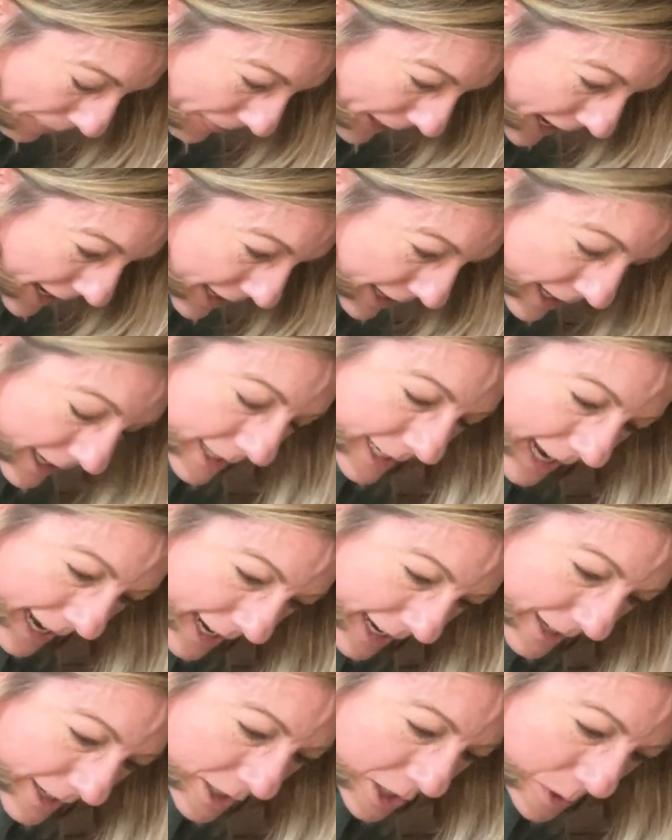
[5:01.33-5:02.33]
And
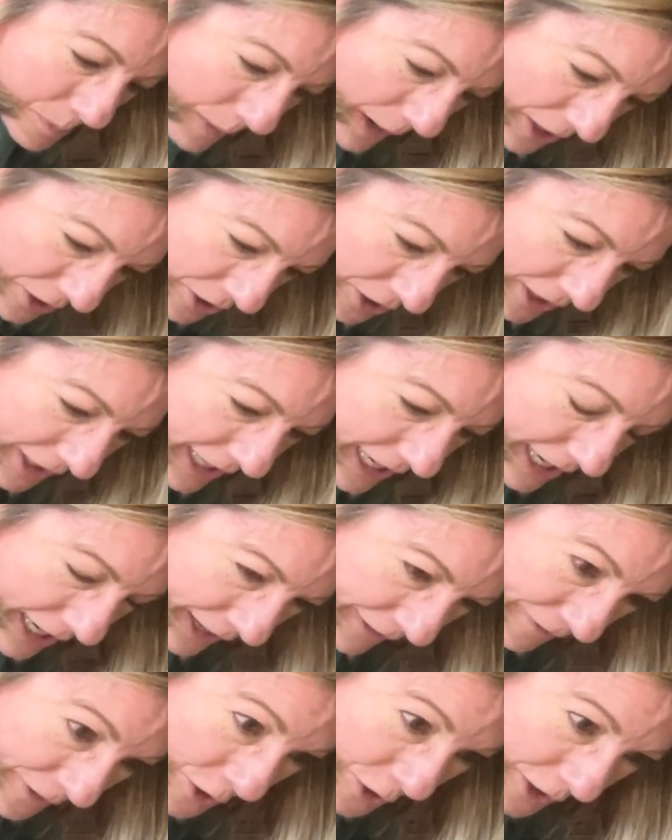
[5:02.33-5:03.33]
again, especially
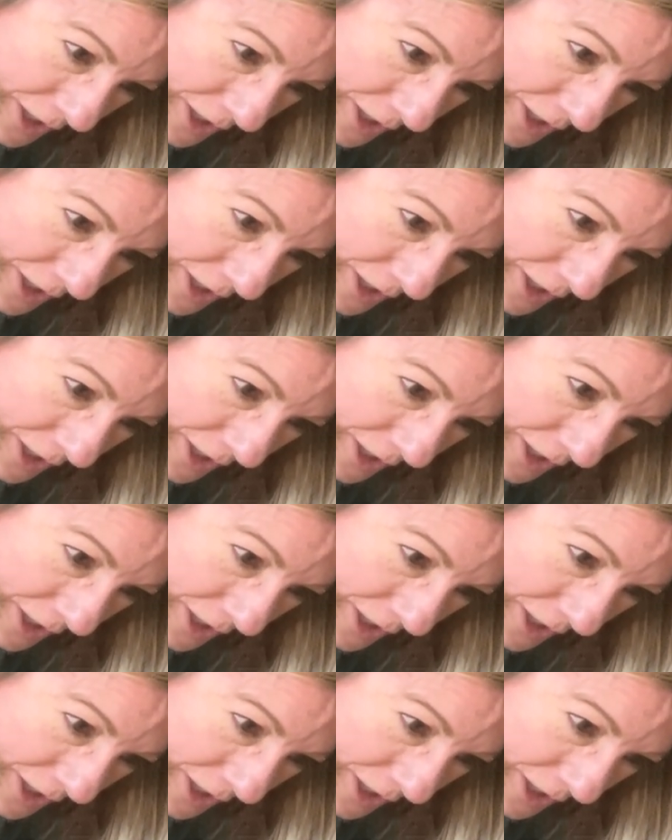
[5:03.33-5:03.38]
if you're